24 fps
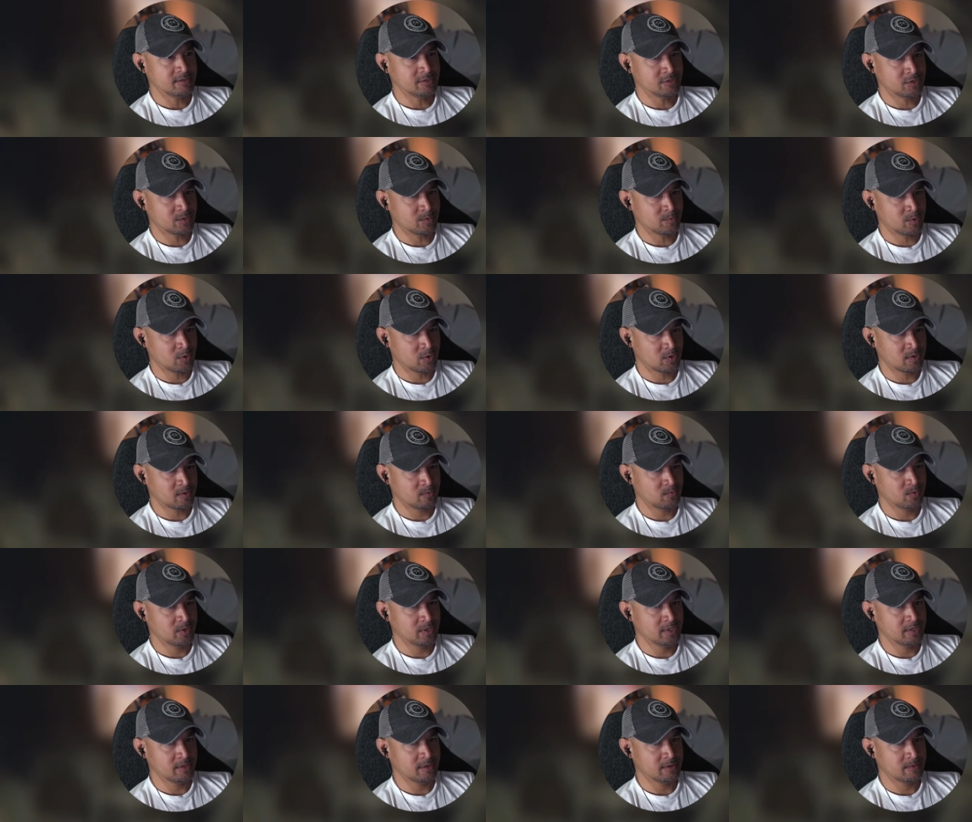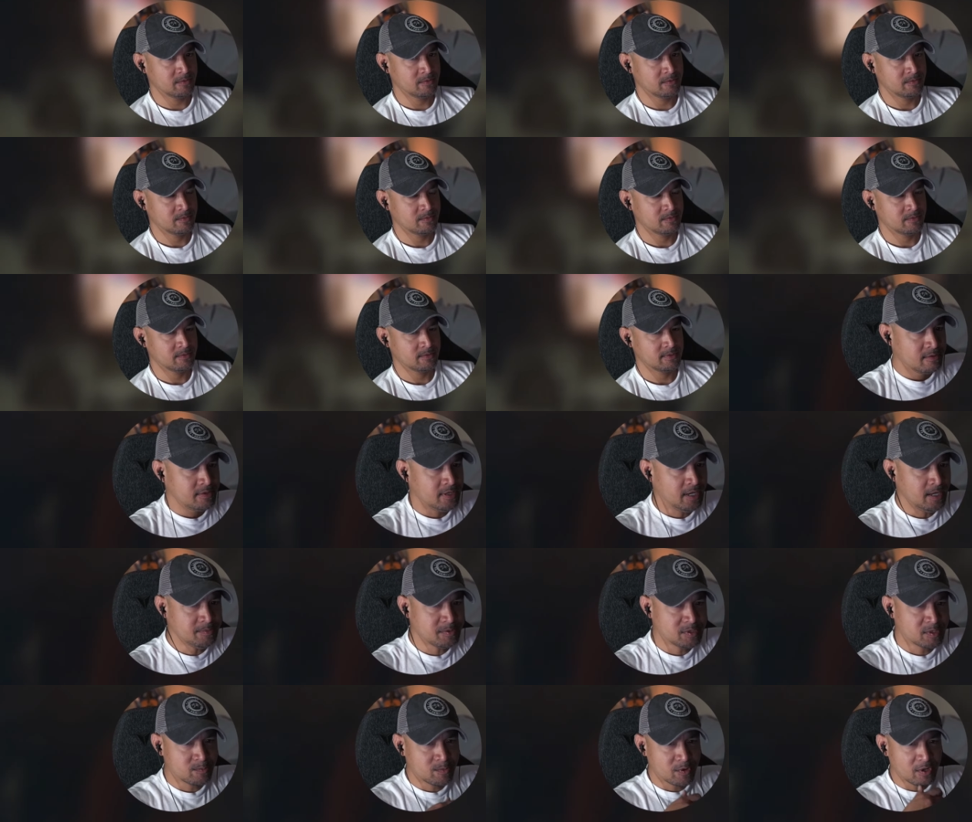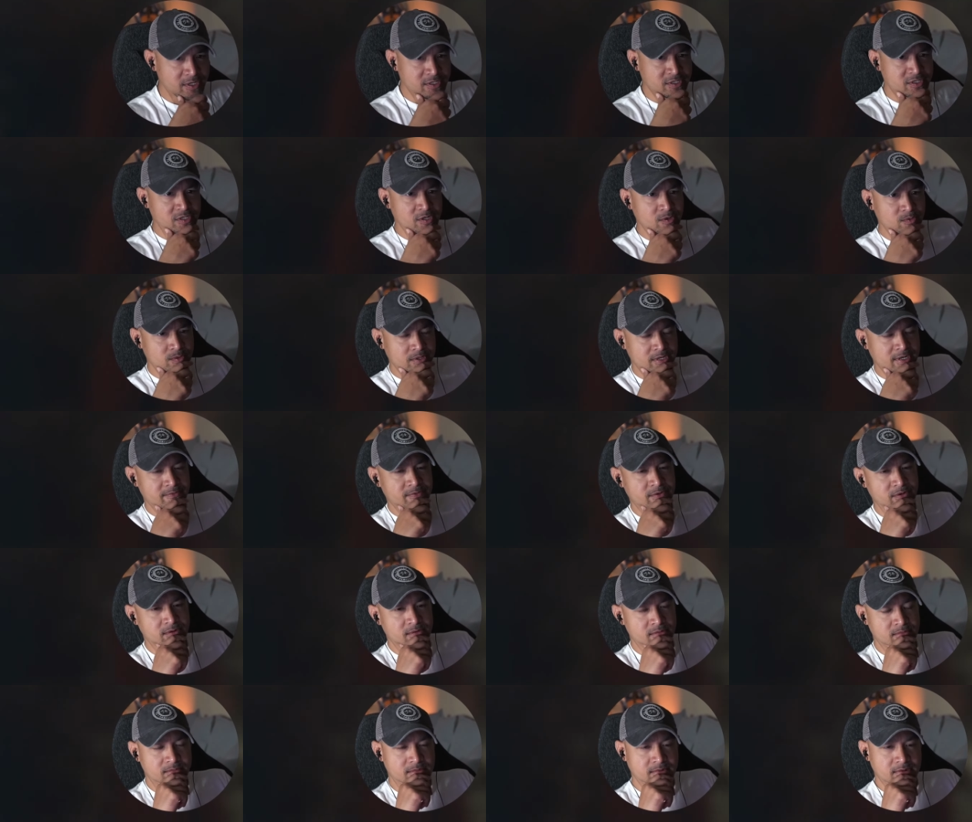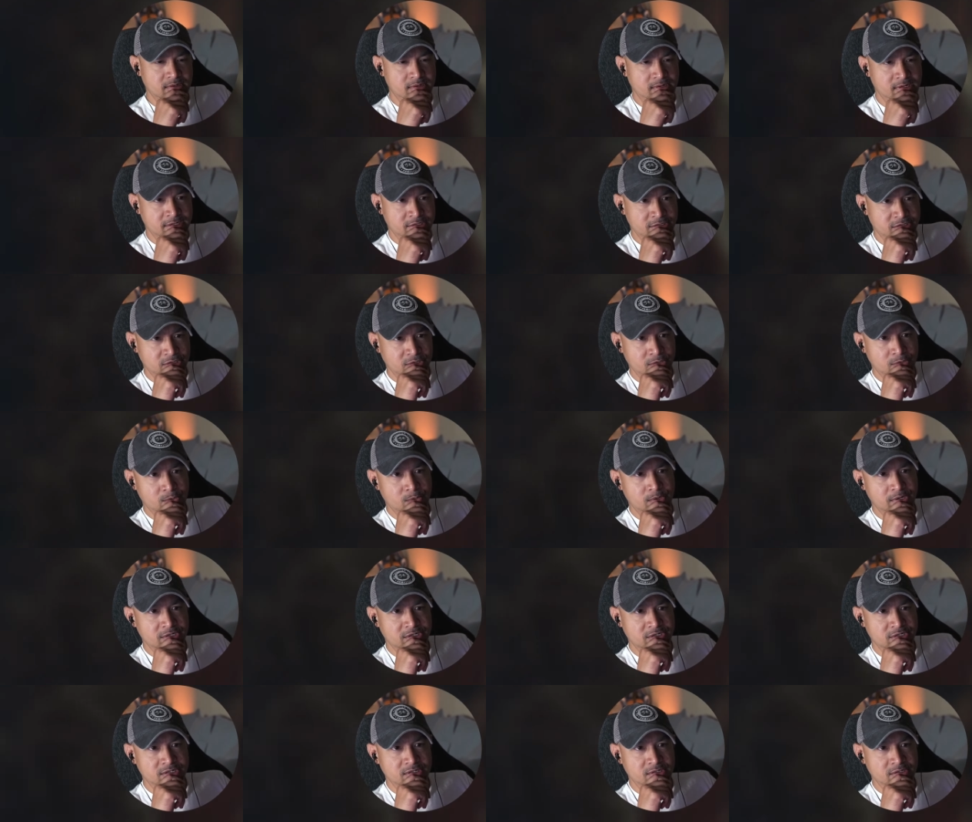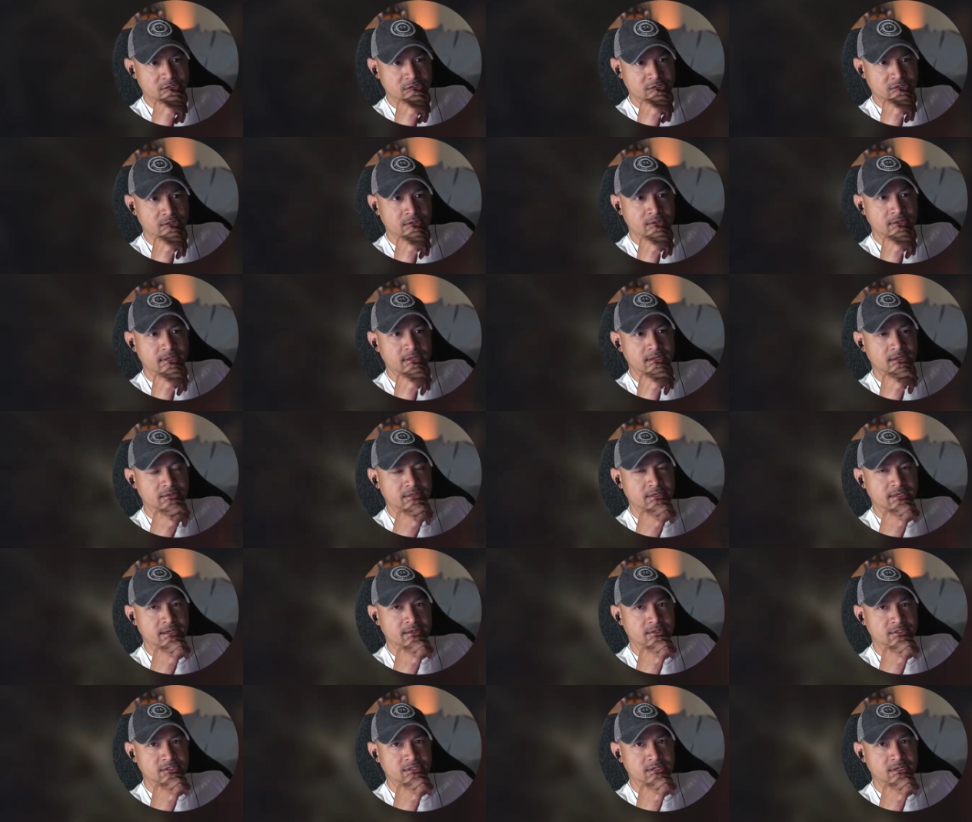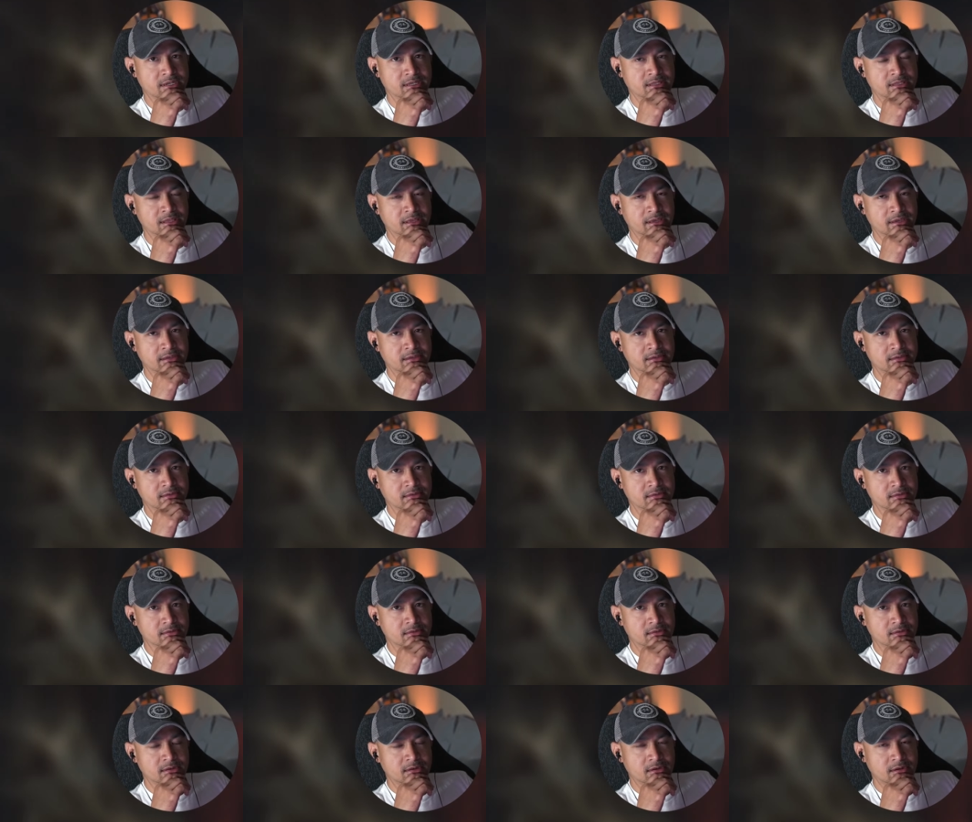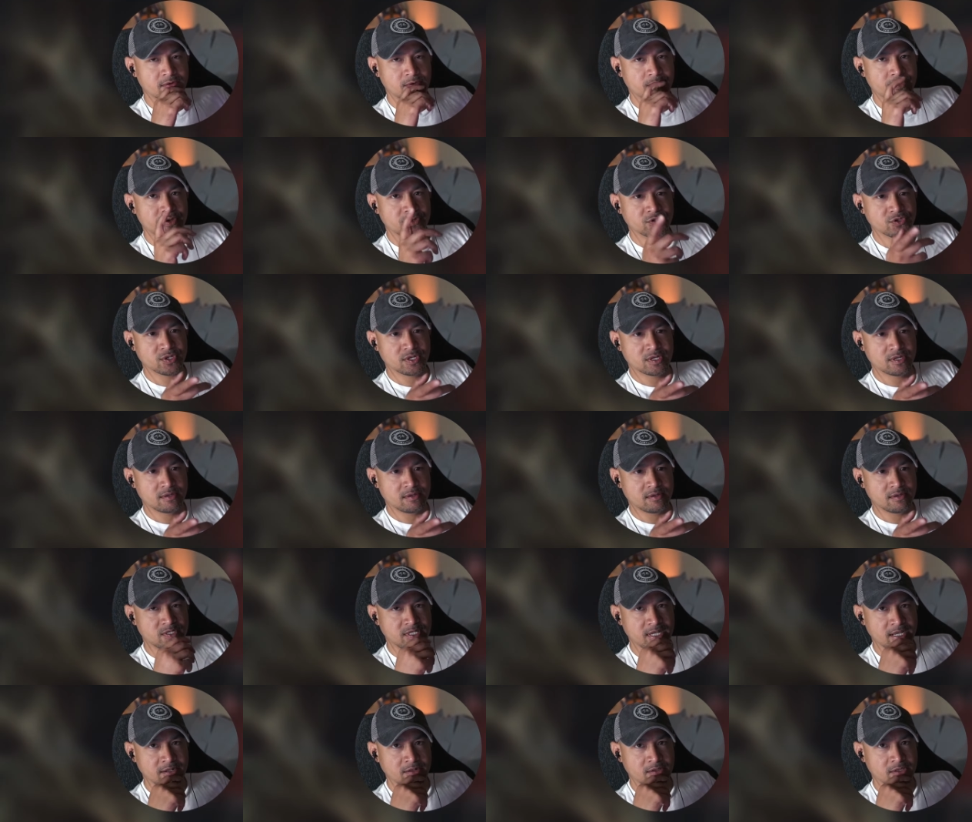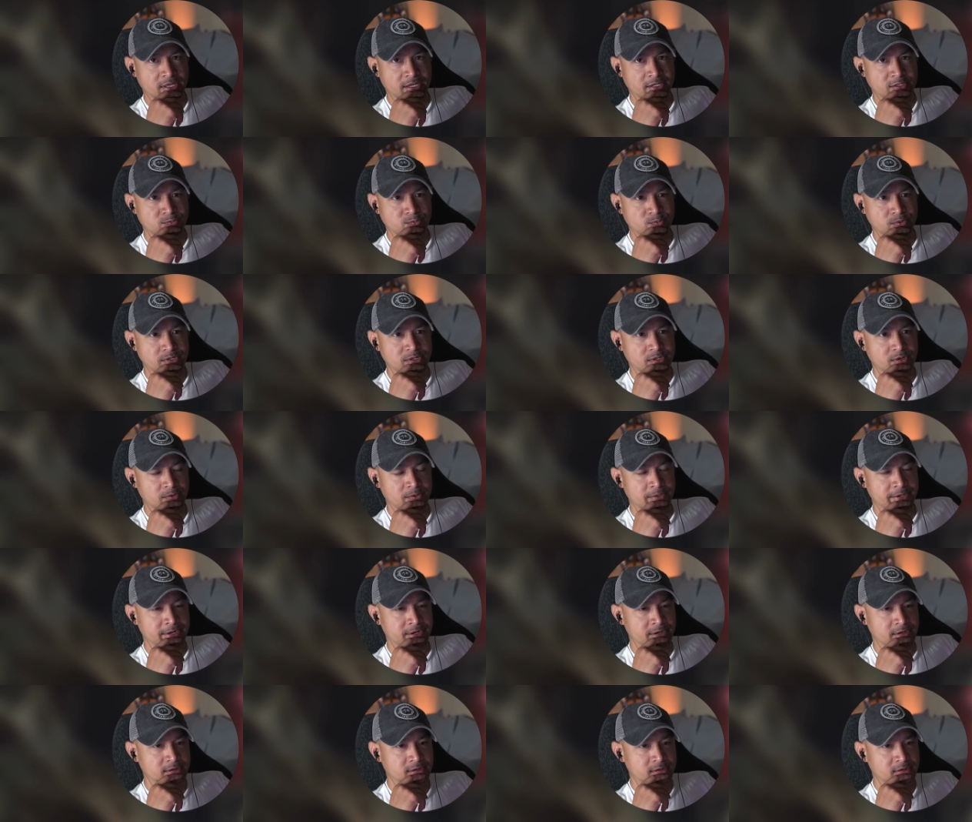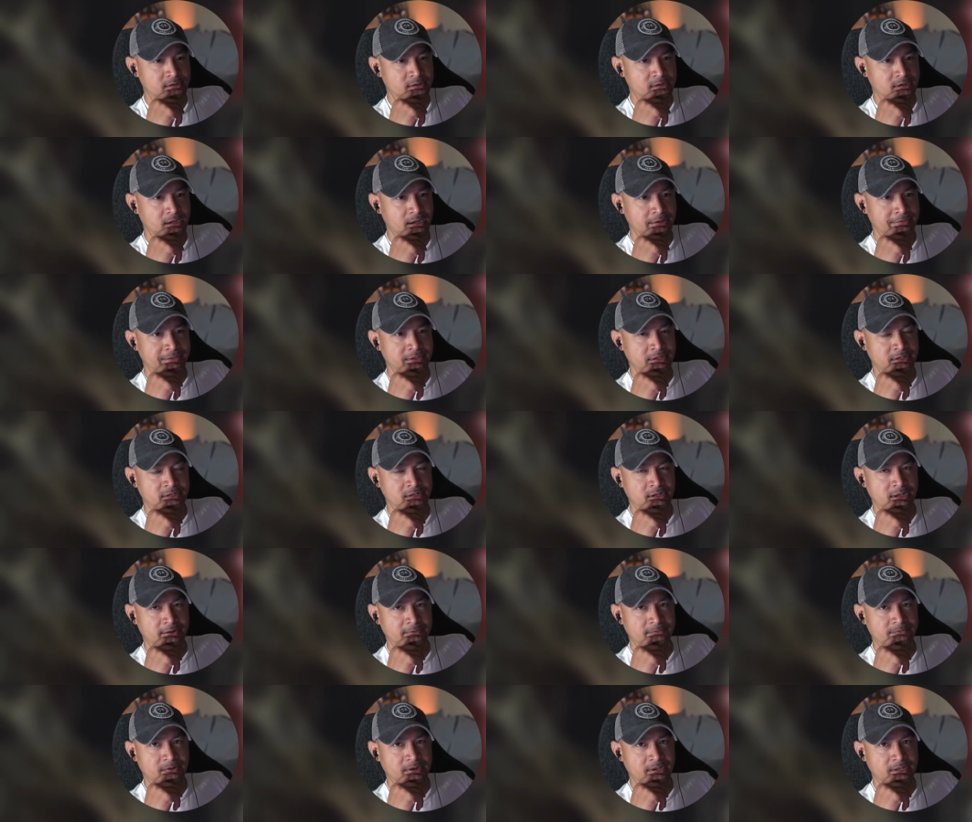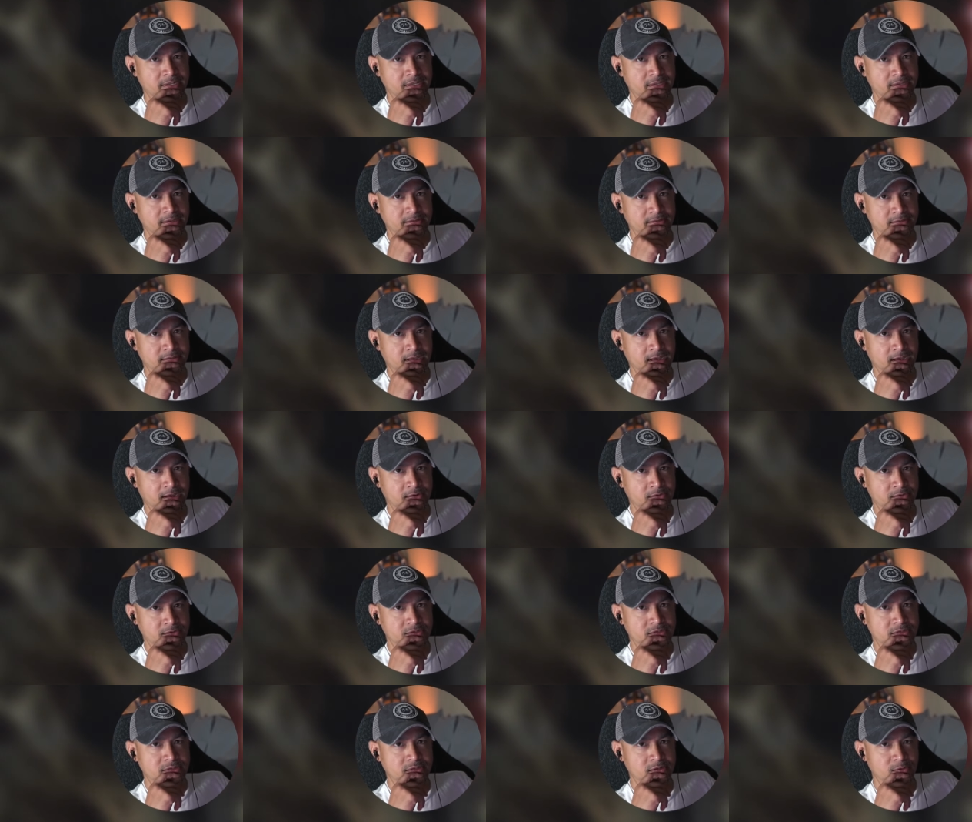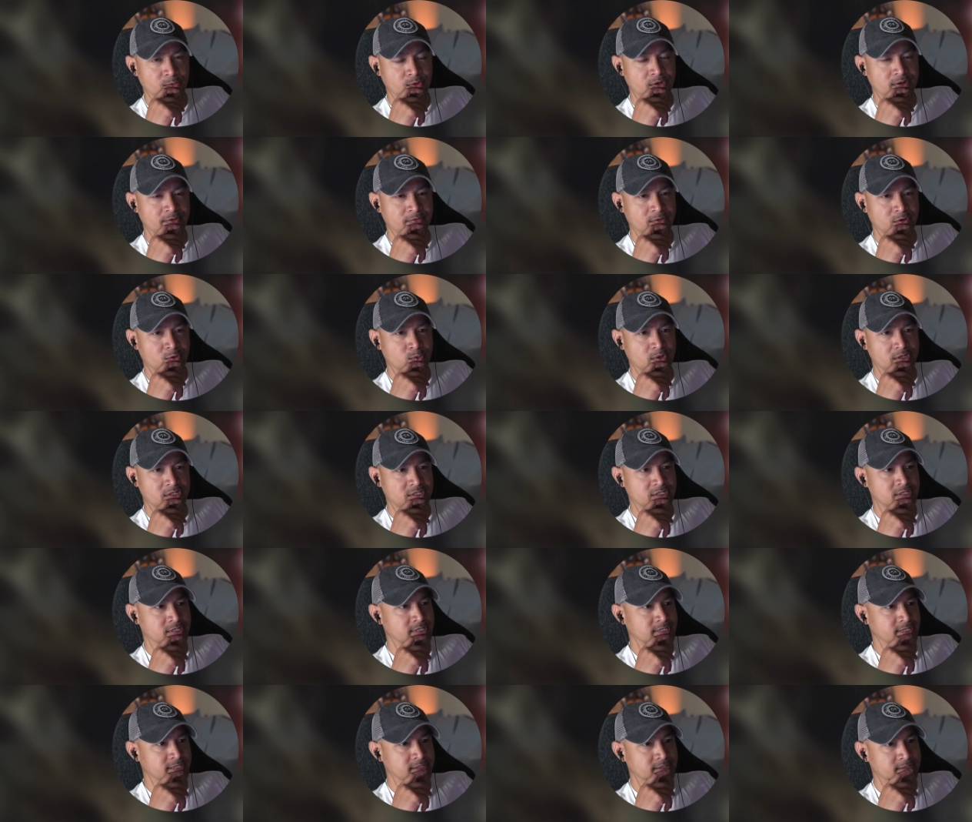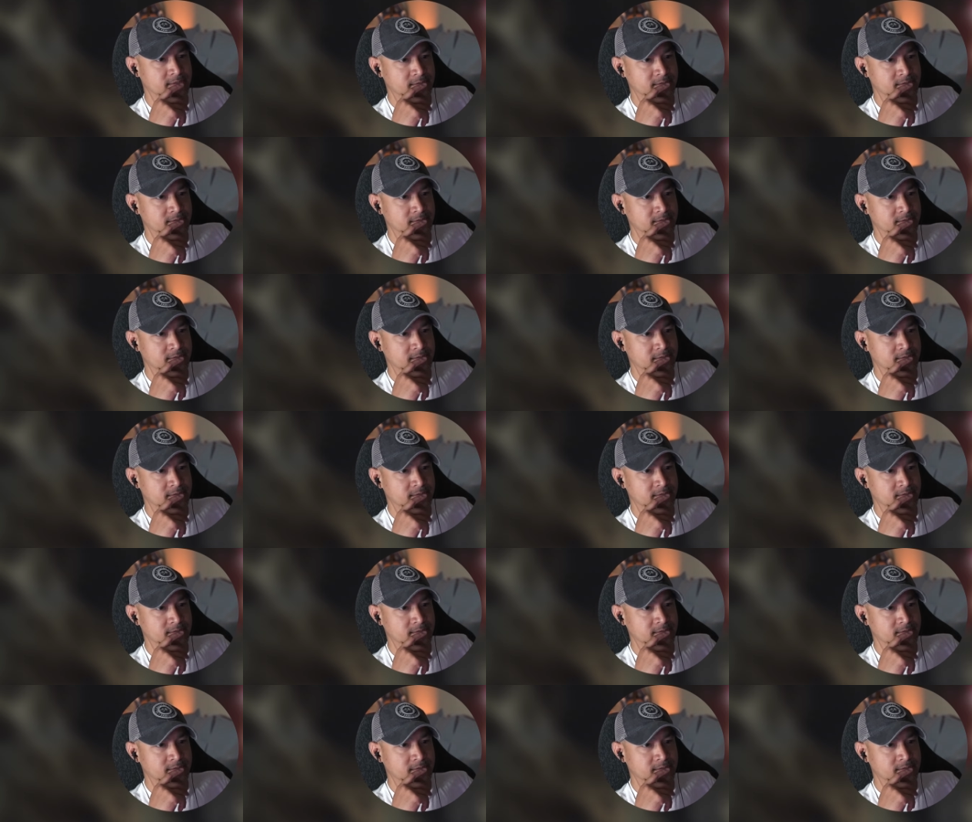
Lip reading: There's the broken window. Yeah, I'm surprised no one ever asked the question just looking on the outside like, oh, there's a stained glass window there, and then not finding it in the house, and no one ever questioned it.